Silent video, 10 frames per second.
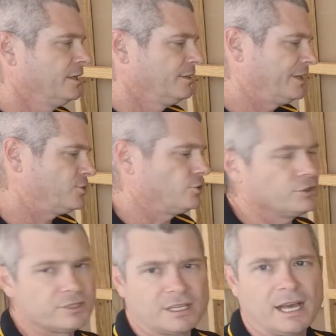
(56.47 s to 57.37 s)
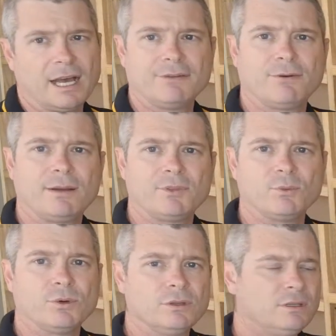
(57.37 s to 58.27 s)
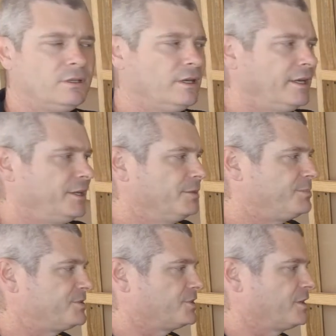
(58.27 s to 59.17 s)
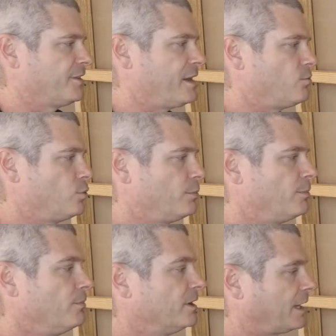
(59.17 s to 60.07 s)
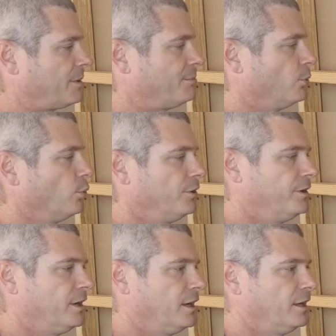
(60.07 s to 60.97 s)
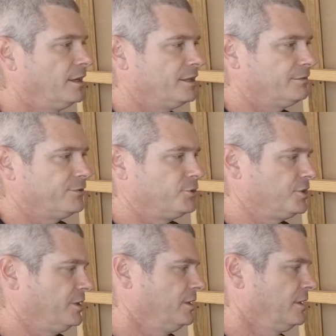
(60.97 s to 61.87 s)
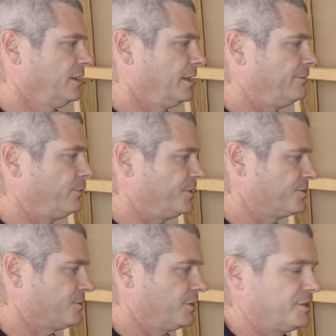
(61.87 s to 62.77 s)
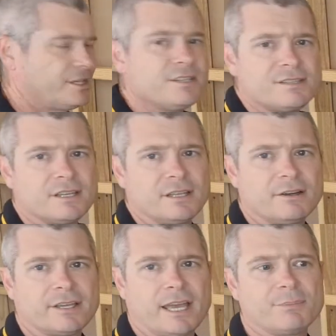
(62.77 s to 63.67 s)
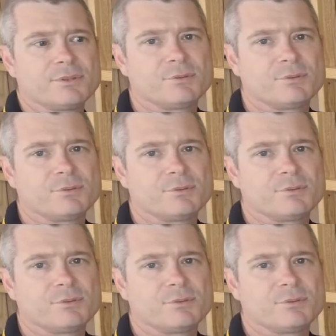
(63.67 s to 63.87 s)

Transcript: That's usually halfway up the wall. And the position of that will become important in the future if we decide to conceal our cables